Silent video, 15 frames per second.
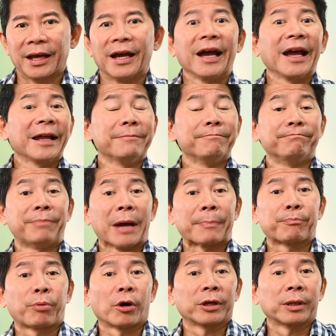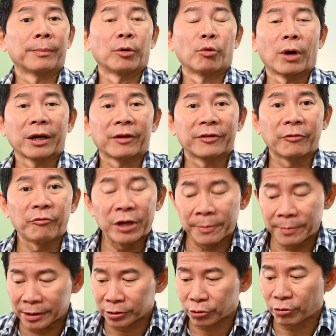And bad point number one of the
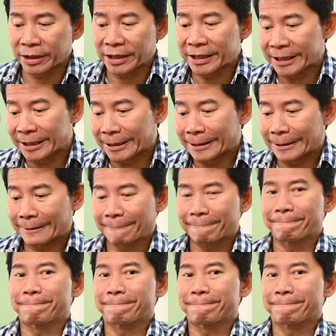Weebil 3E,